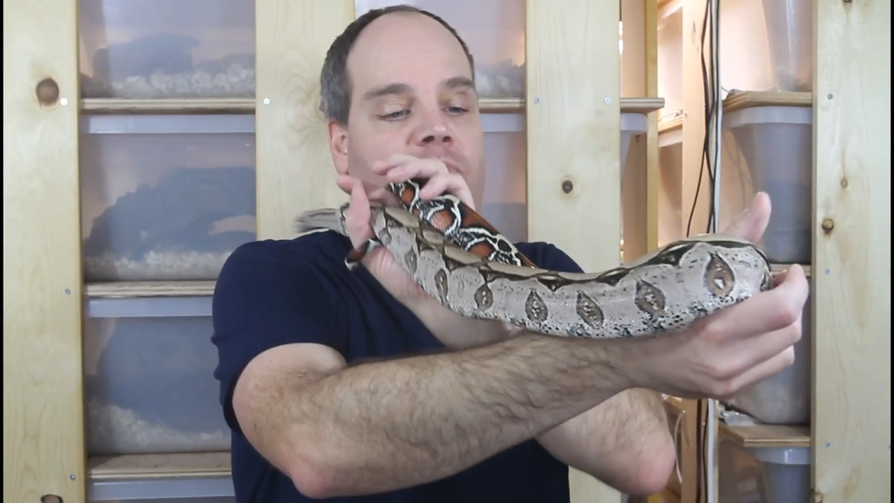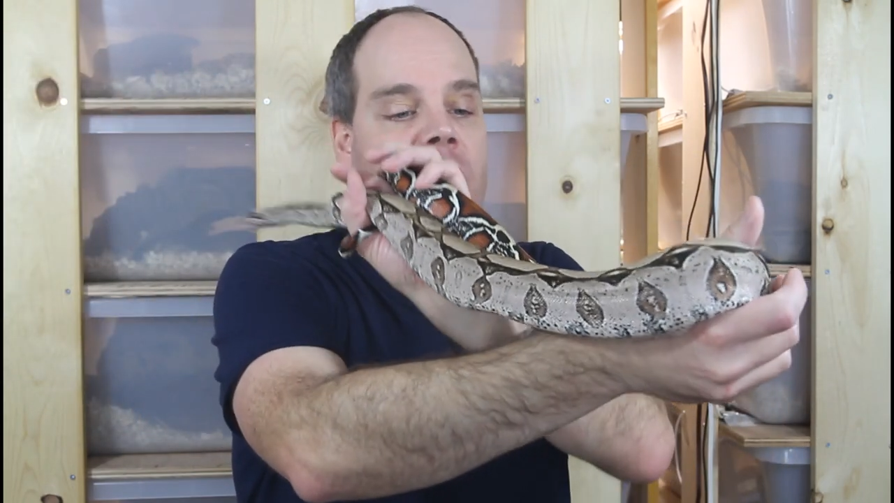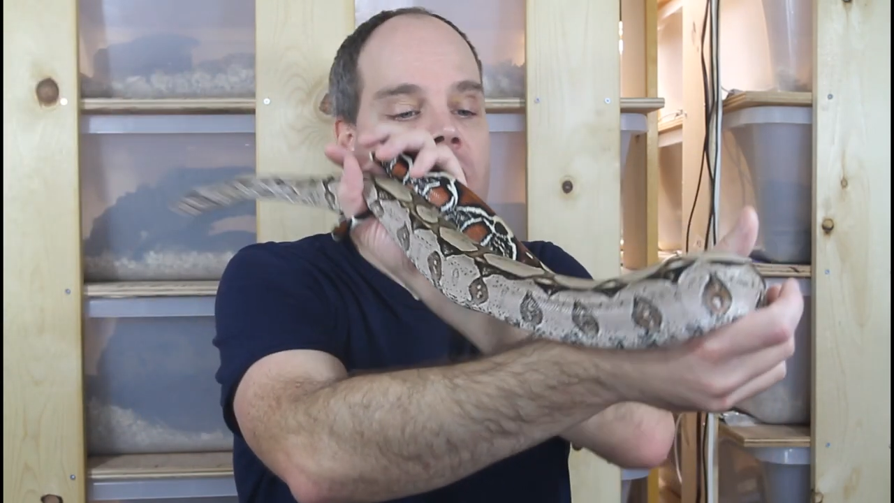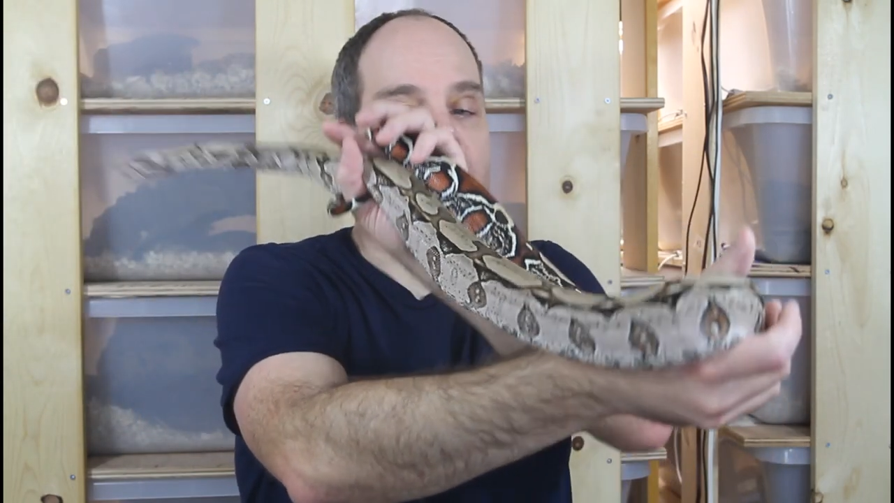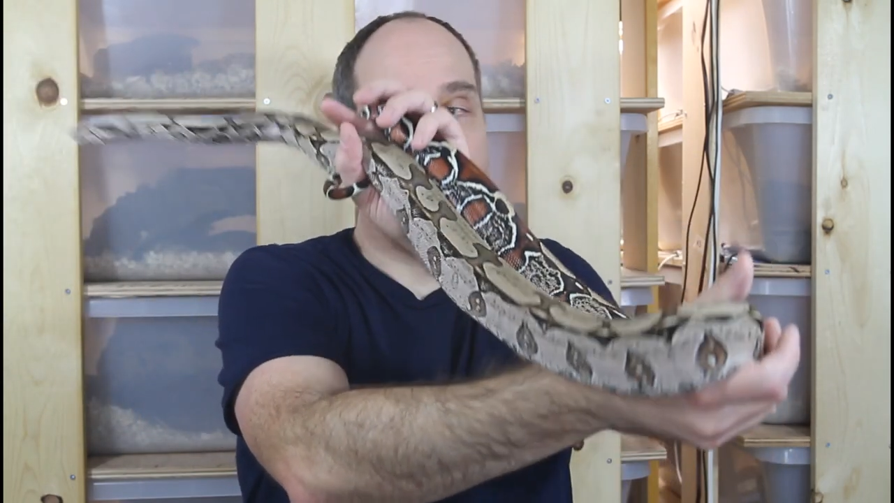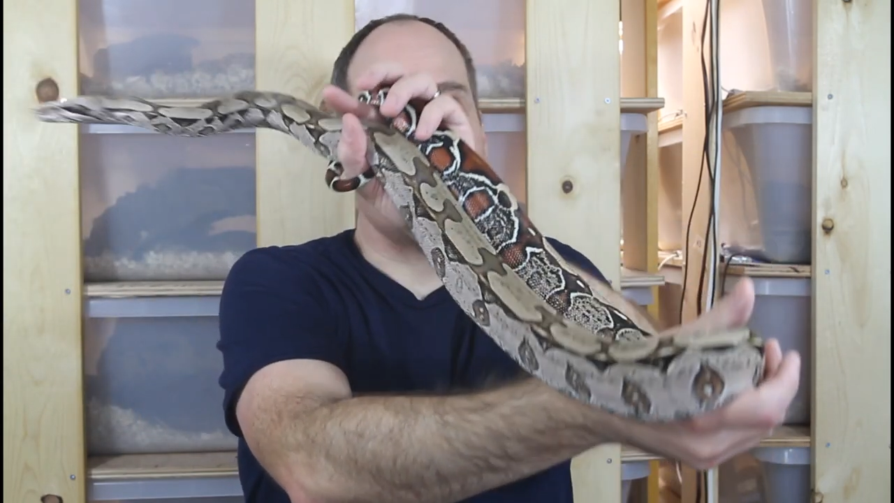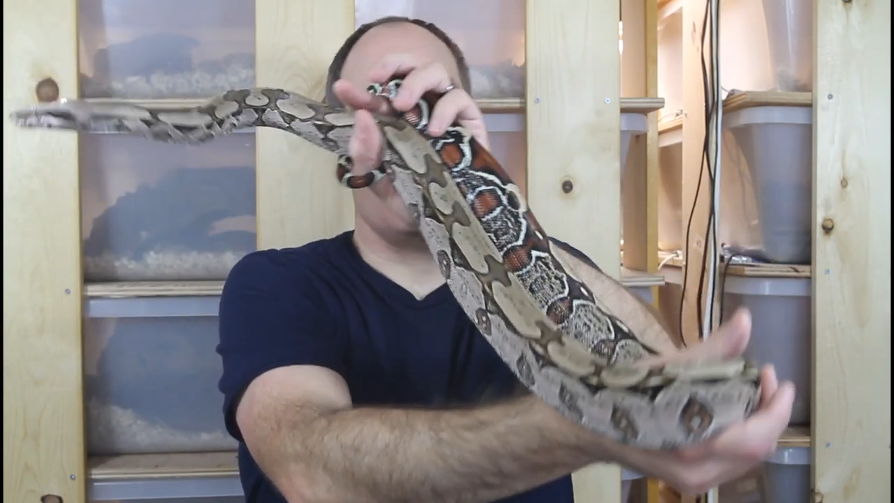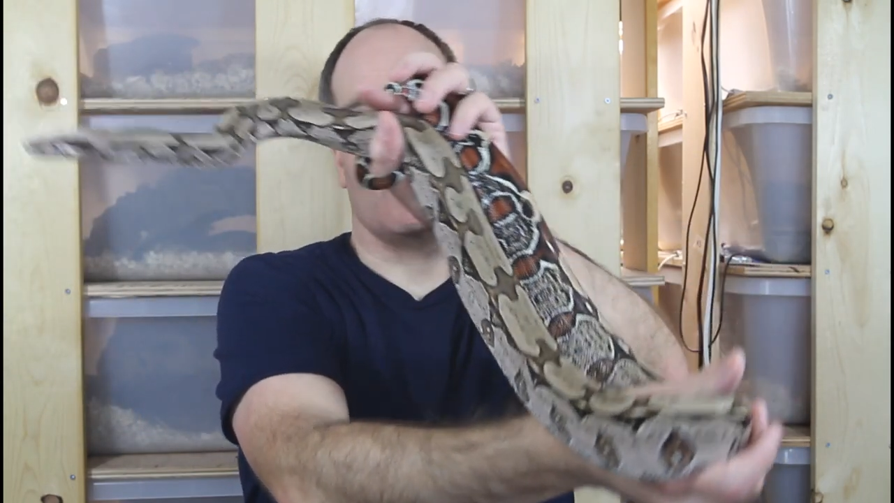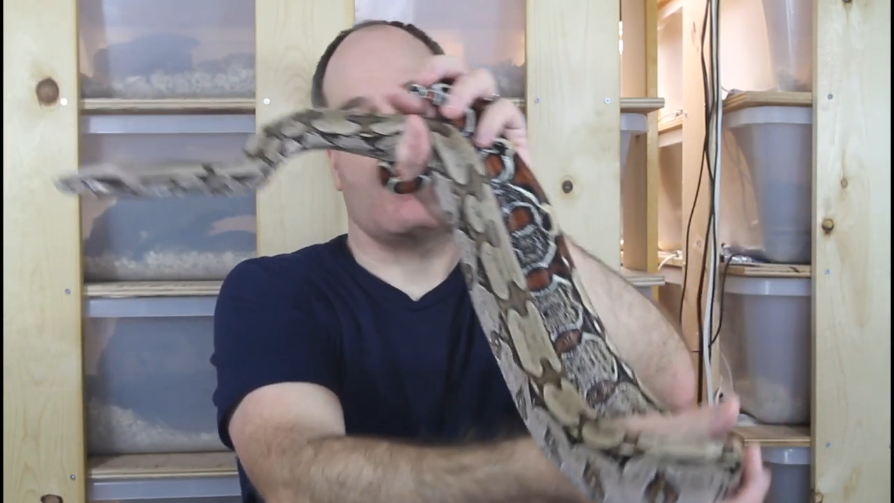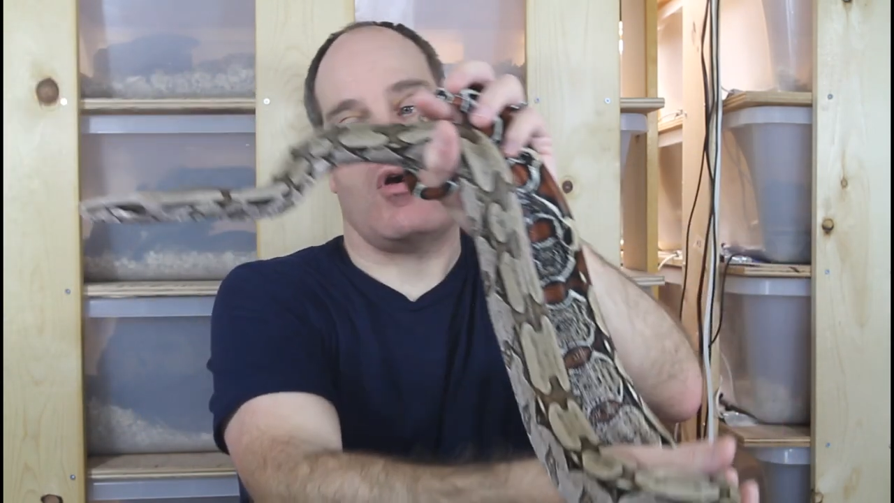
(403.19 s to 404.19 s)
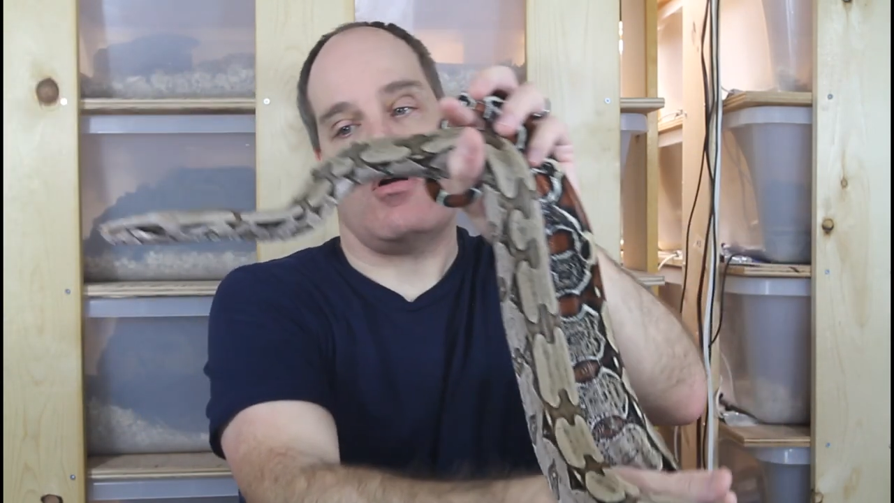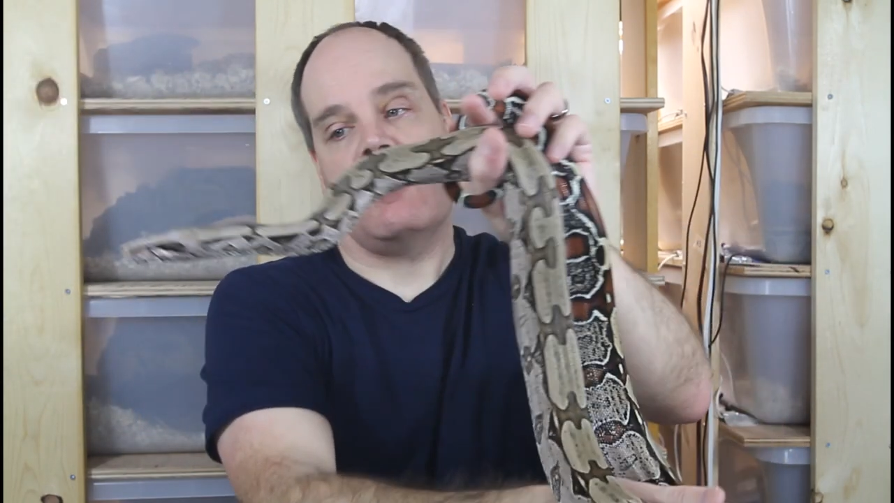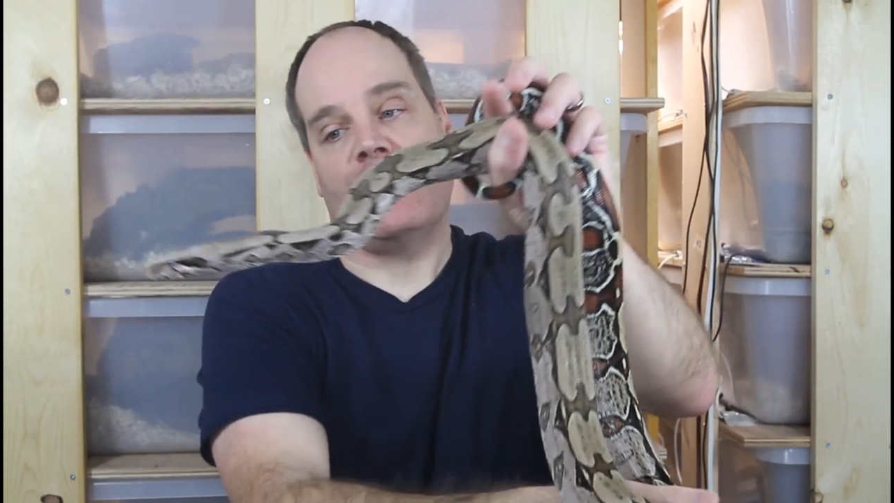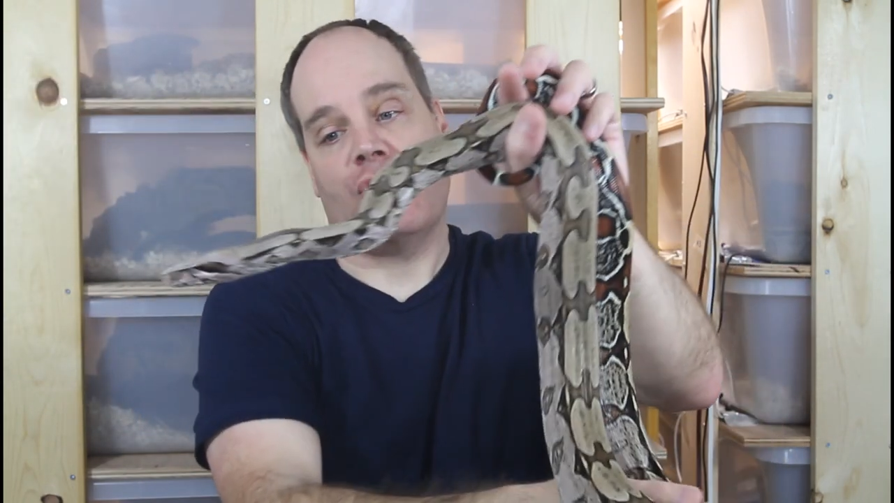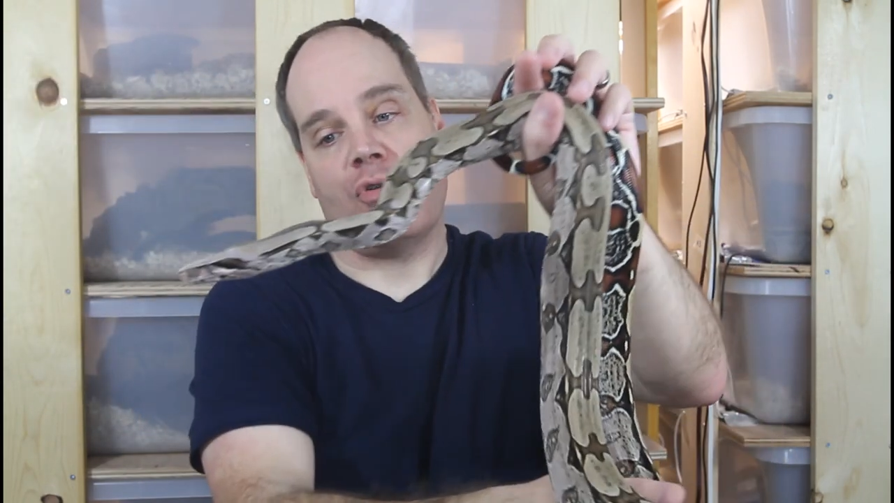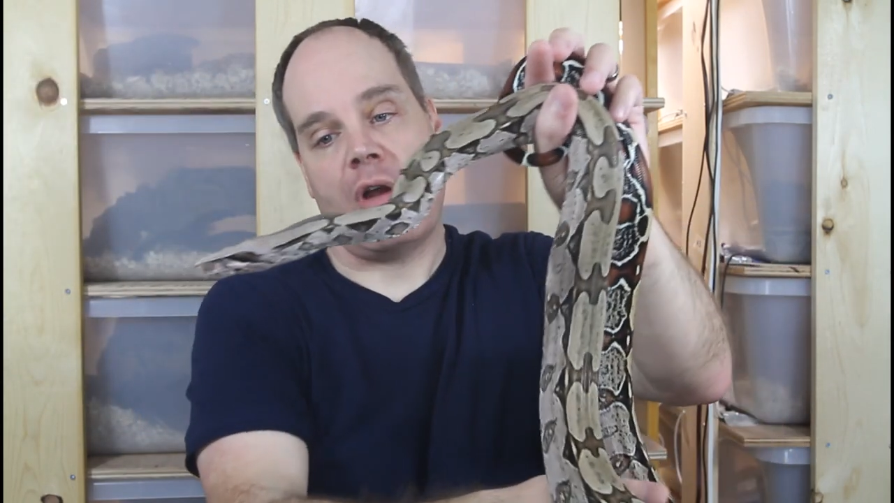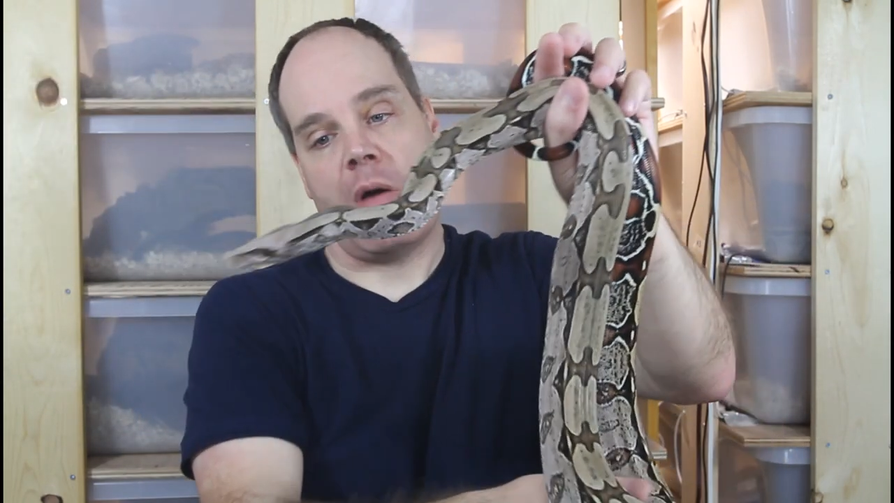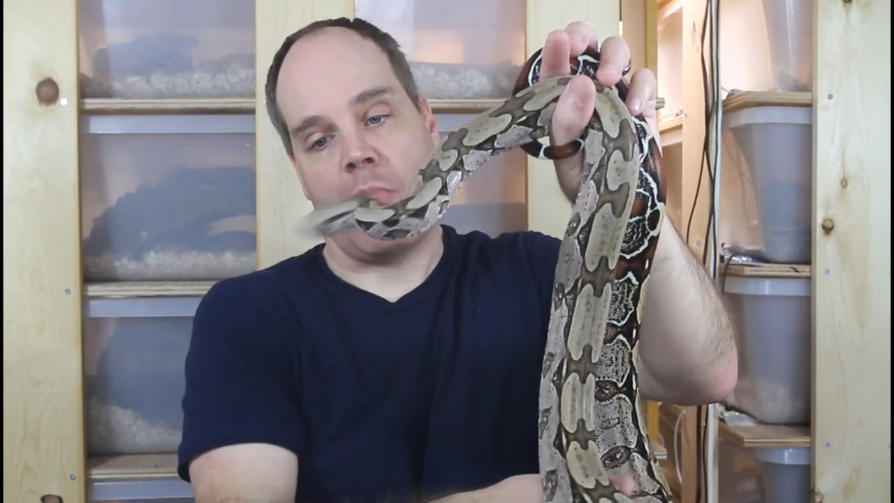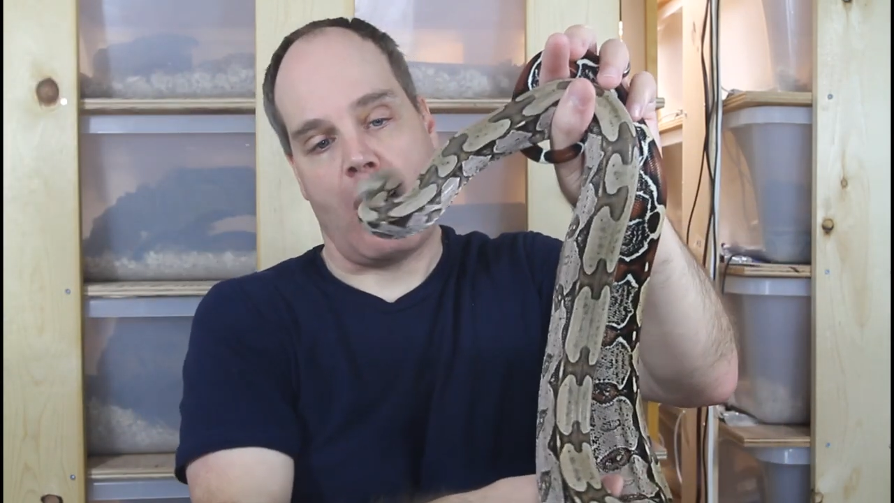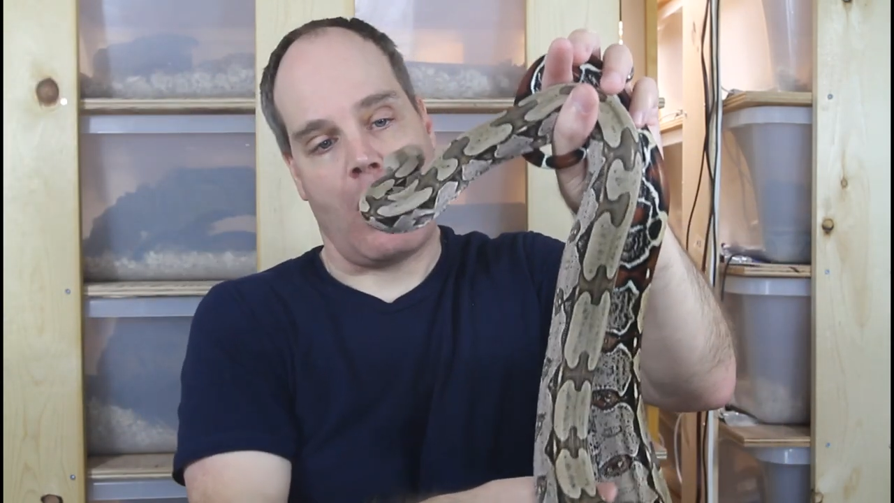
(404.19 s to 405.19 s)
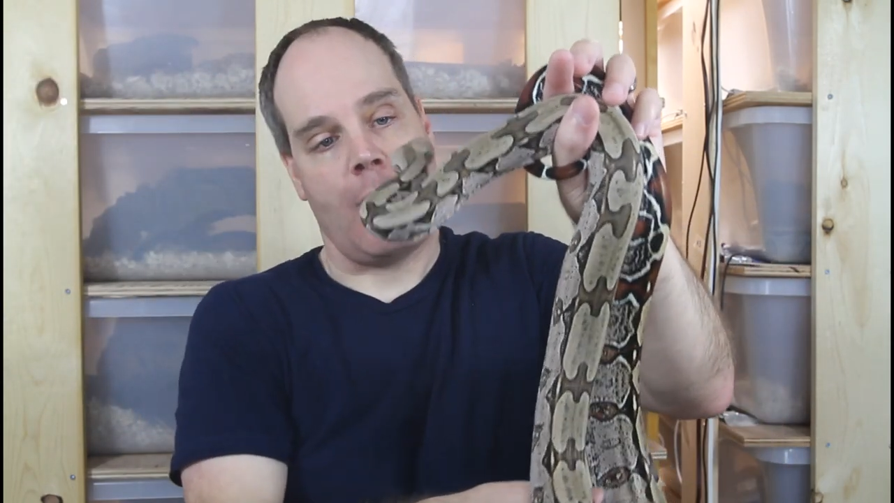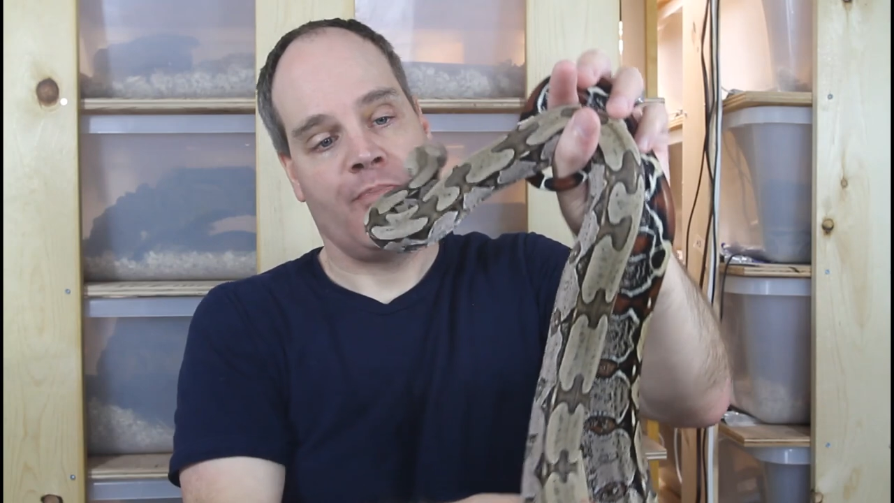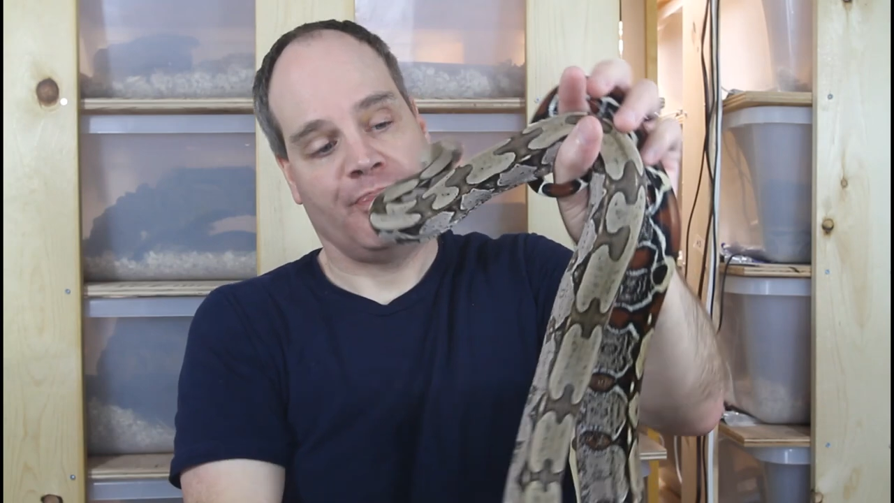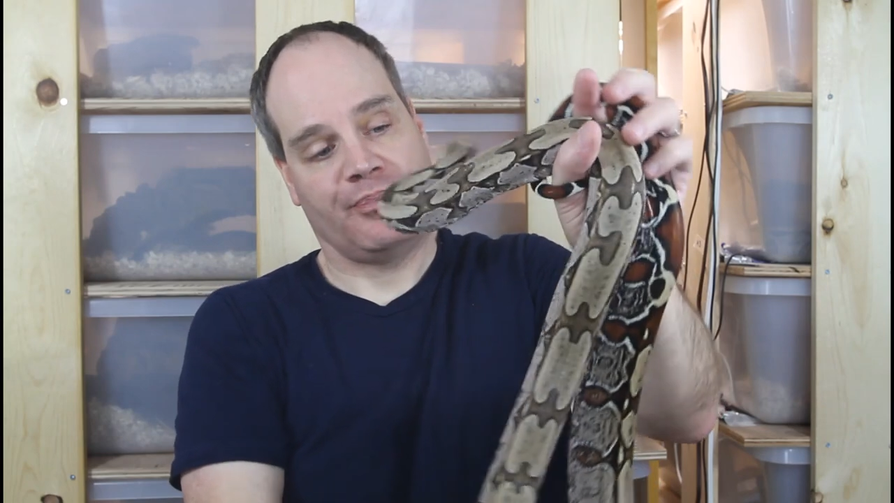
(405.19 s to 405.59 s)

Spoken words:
bloodline female Suriname Boa.